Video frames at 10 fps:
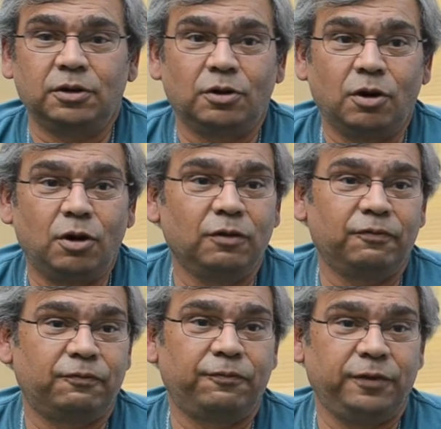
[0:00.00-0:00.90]
your
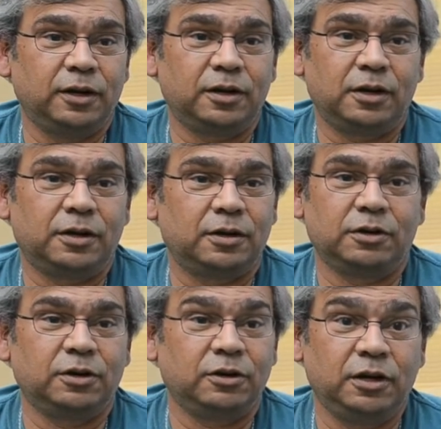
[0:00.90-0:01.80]
whole
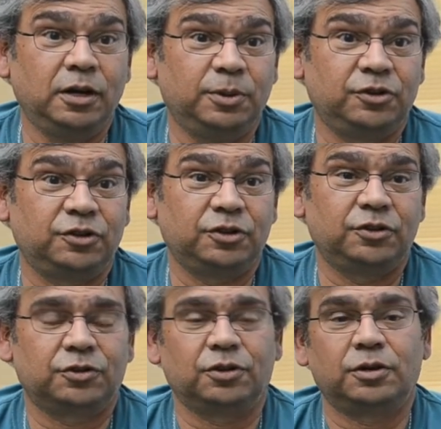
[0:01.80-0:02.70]
fear or your
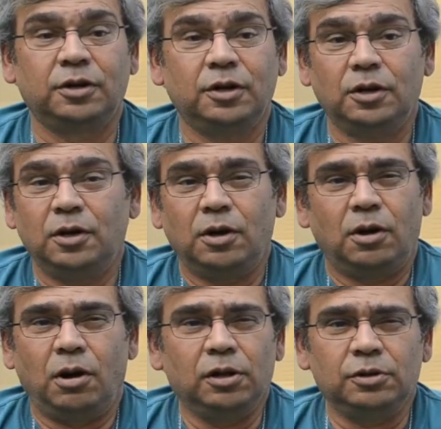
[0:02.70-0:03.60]
inhibitions or
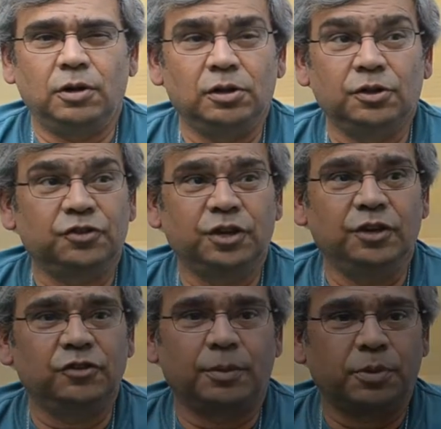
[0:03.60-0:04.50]
all, all those
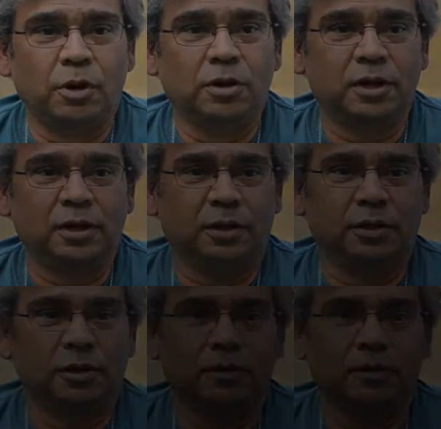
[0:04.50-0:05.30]
things are broken.